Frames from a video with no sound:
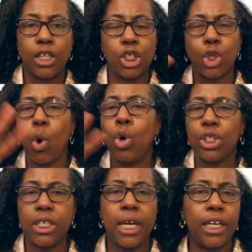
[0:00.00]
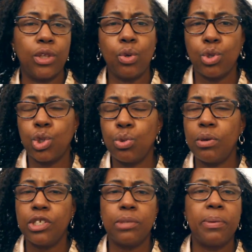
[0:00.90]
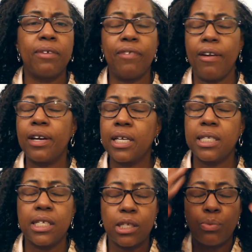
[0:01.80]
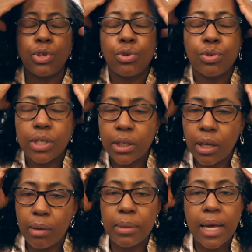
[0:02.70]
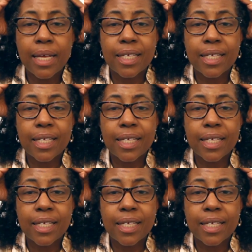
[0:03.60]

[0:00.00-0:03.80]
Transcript: just alternating those 2 and just being very consistent with using them,